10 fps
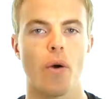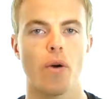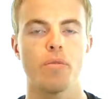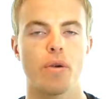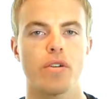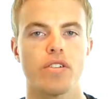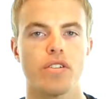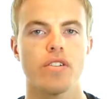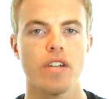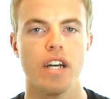own
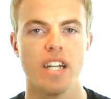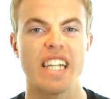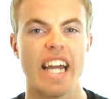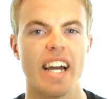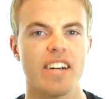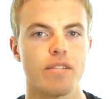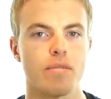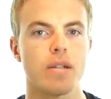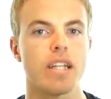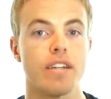personally held
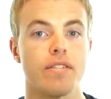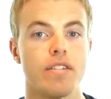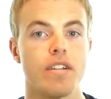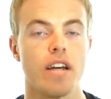beliefs.